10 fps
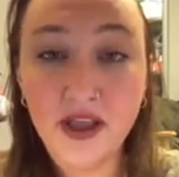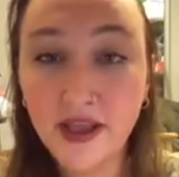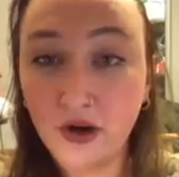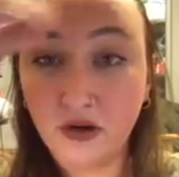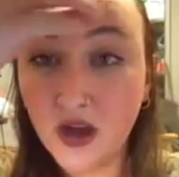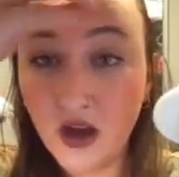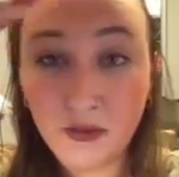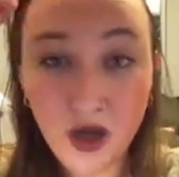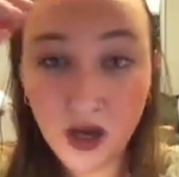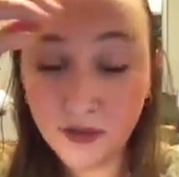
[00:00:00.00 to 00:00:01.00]
It'll come
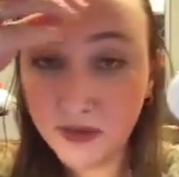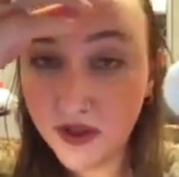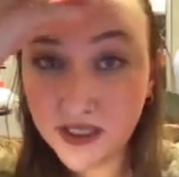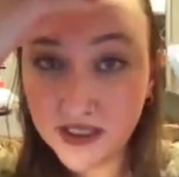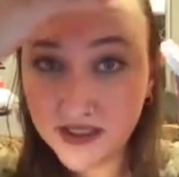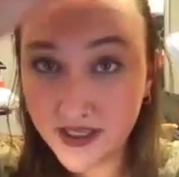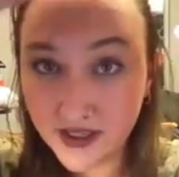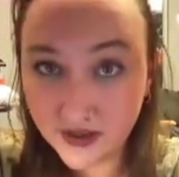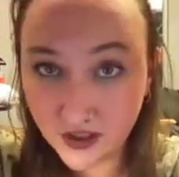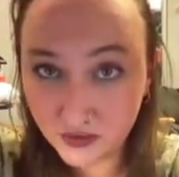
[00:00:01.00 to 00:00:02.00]
up easy,
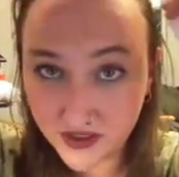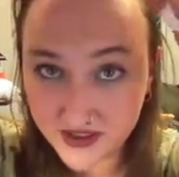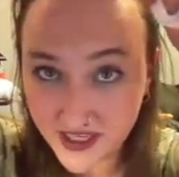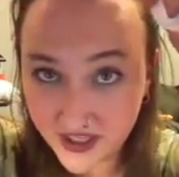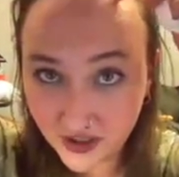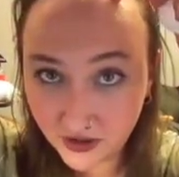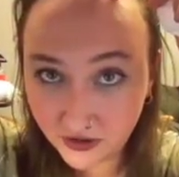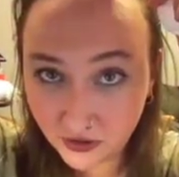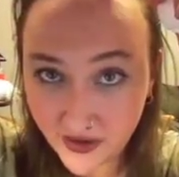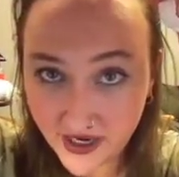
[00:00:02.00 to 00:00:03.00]
and then you want to take your
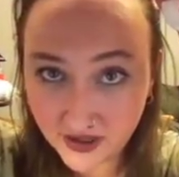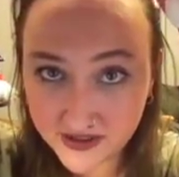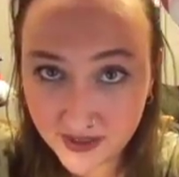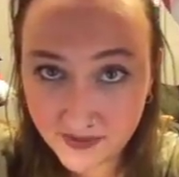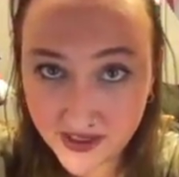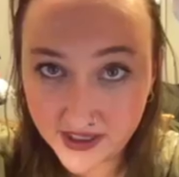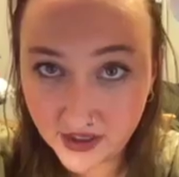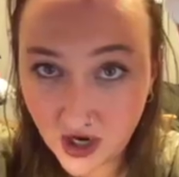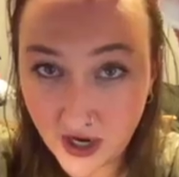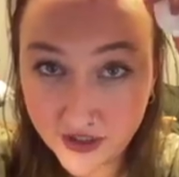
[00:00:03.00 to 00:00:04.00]
little hairs that might get
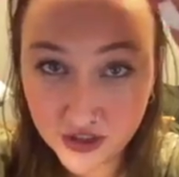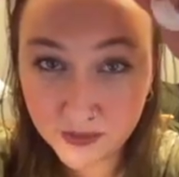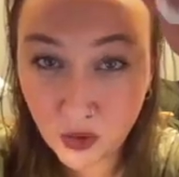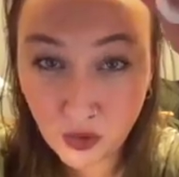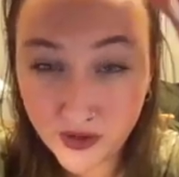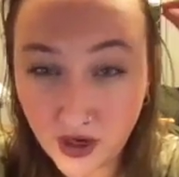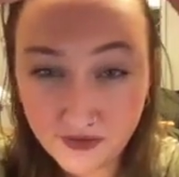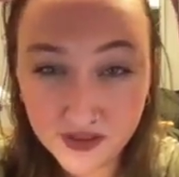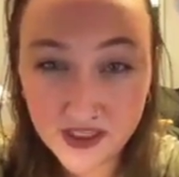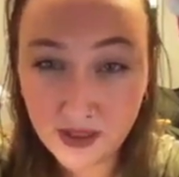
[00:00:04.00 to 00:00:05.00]
caught and just pull it off
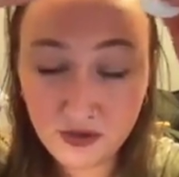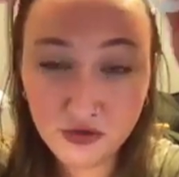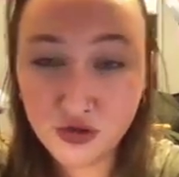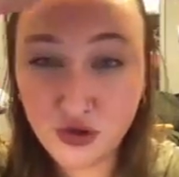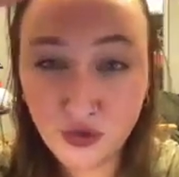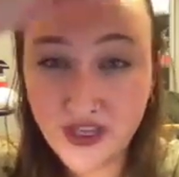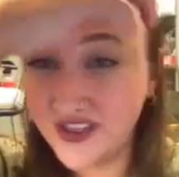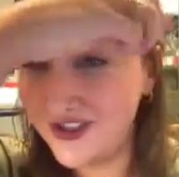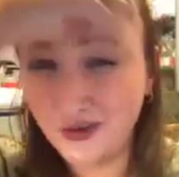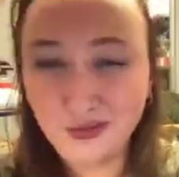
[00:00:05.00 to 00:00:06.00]
the tape. Use 2
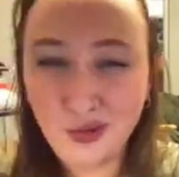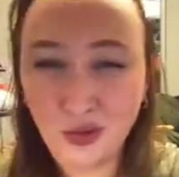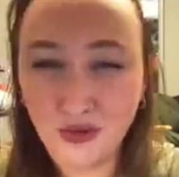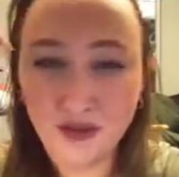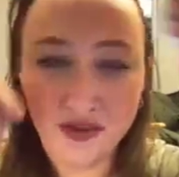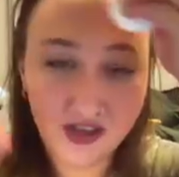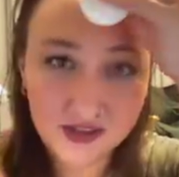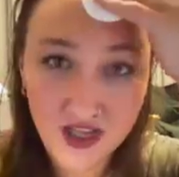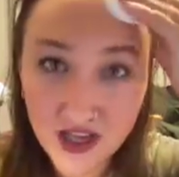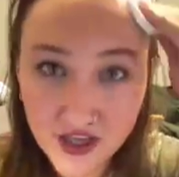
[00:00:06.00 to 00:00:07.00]
hands. Don't pull it because
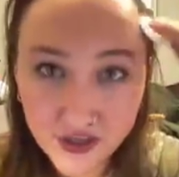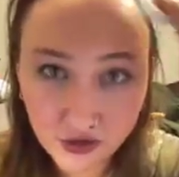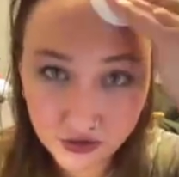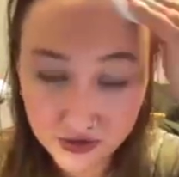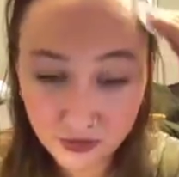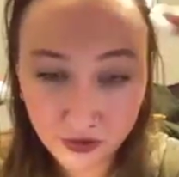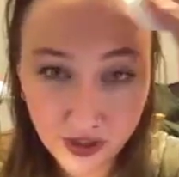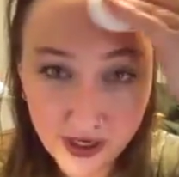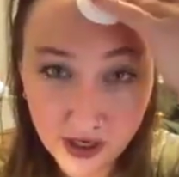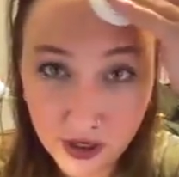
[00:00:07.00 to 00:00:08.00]
you'll just pull your
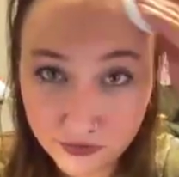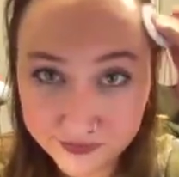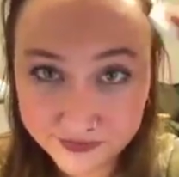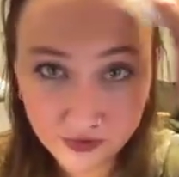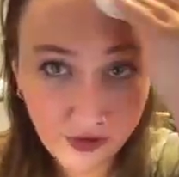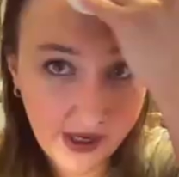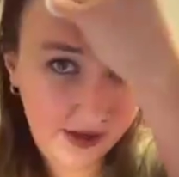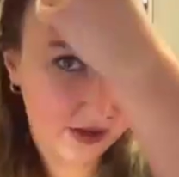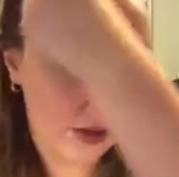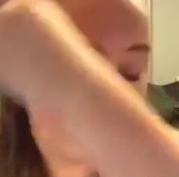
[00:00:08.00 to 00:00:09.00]
hair out. Okay,
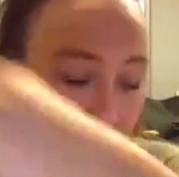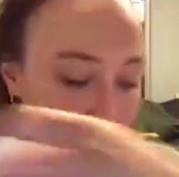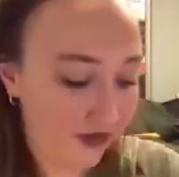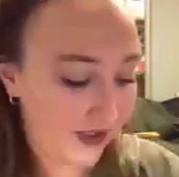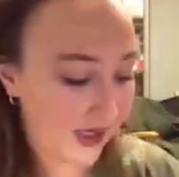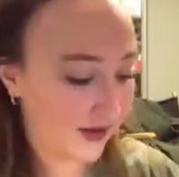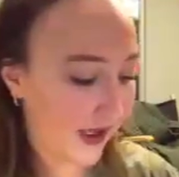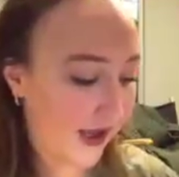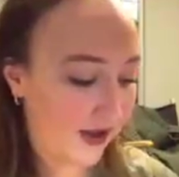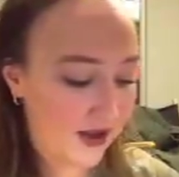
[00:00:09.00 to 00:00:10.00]
so got
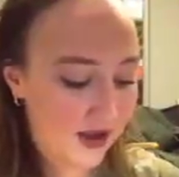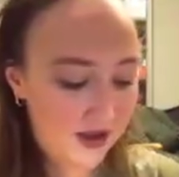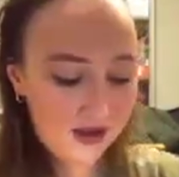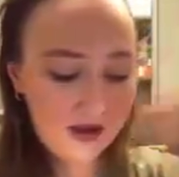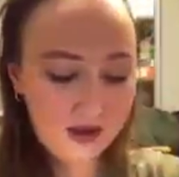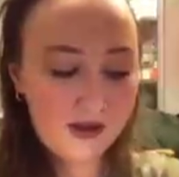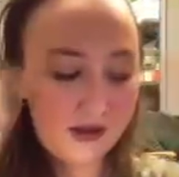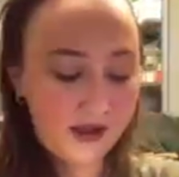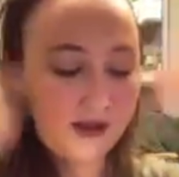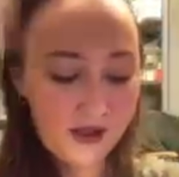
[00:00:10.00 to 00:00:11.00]
that.
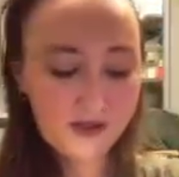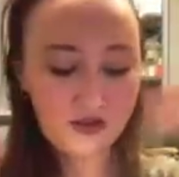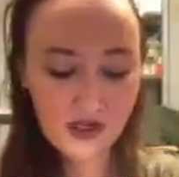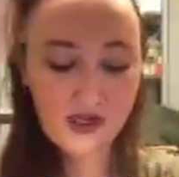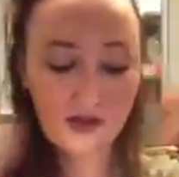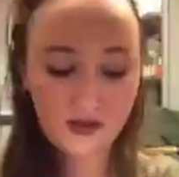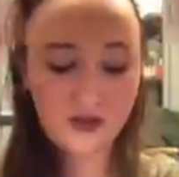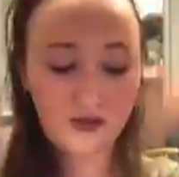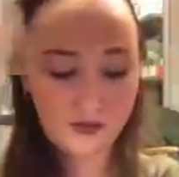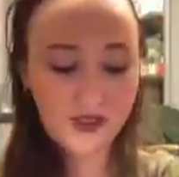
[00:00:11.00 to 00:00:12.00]
Let that dry a
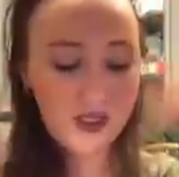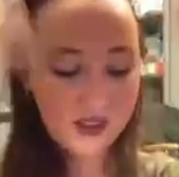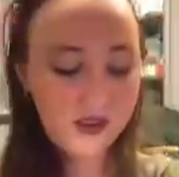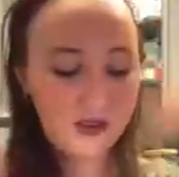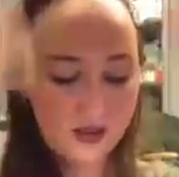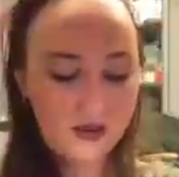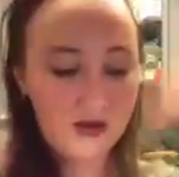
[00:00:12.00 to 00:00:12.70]
little bit.